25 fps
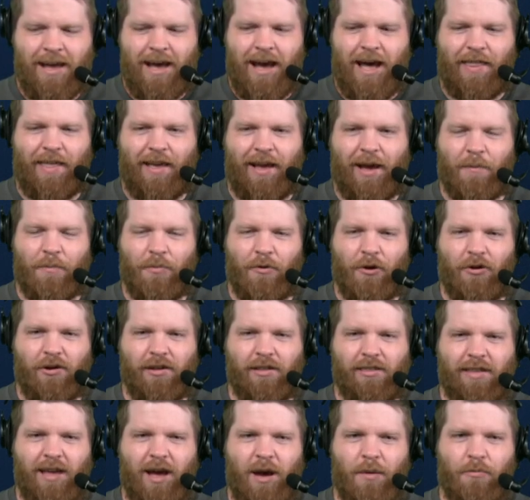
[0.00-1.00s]
I think I broke
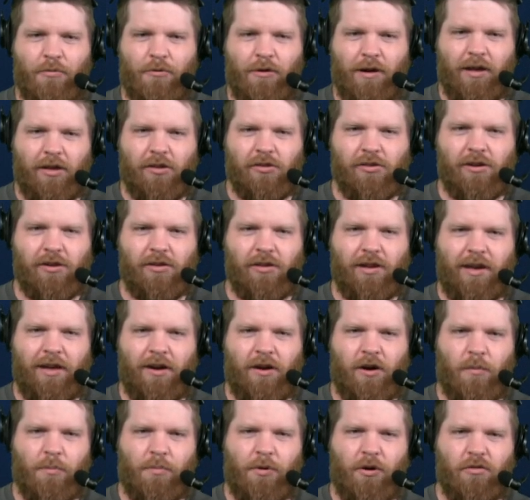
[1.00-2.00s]
it down pretty clearly in
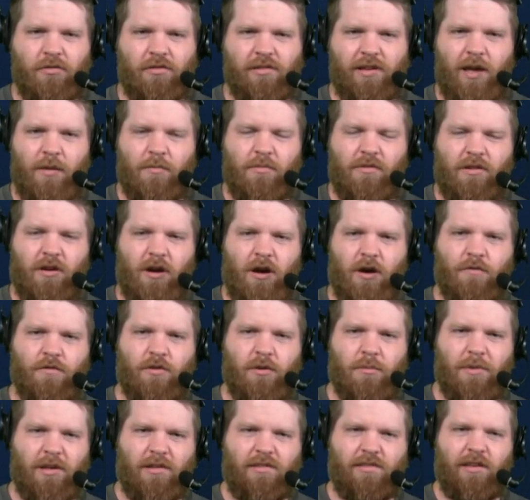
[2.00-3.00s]
our post-game show. If
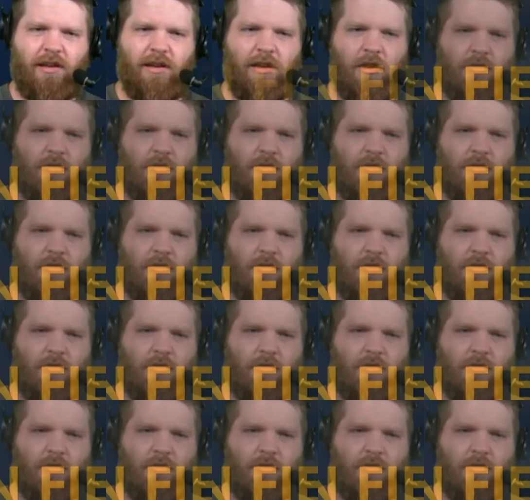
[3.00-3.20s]
you missed it, go